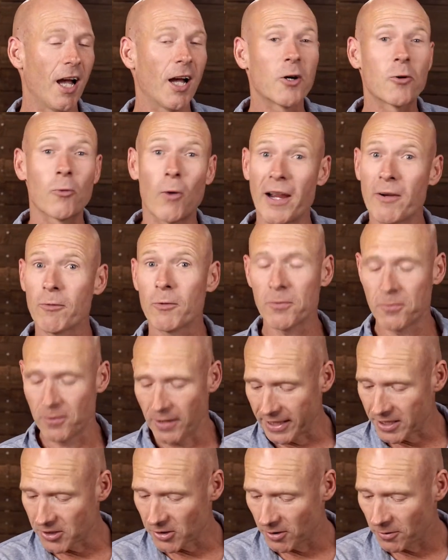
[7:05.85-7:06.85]
a great
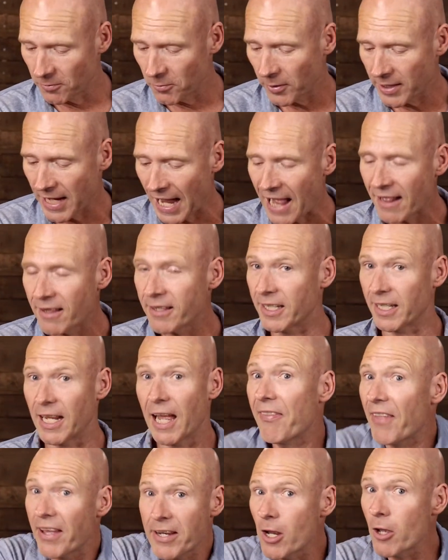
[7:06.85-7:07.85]
reflection of reality,
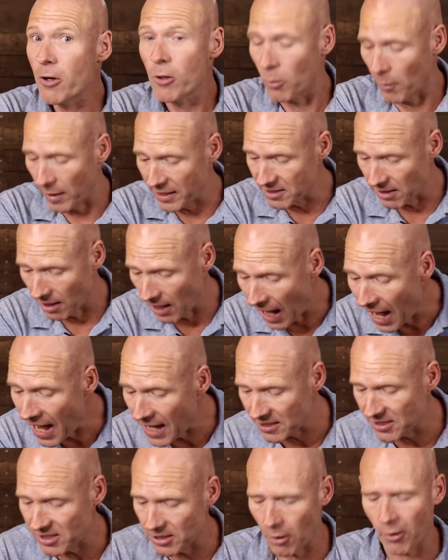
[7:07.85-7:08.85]
and they don't always last.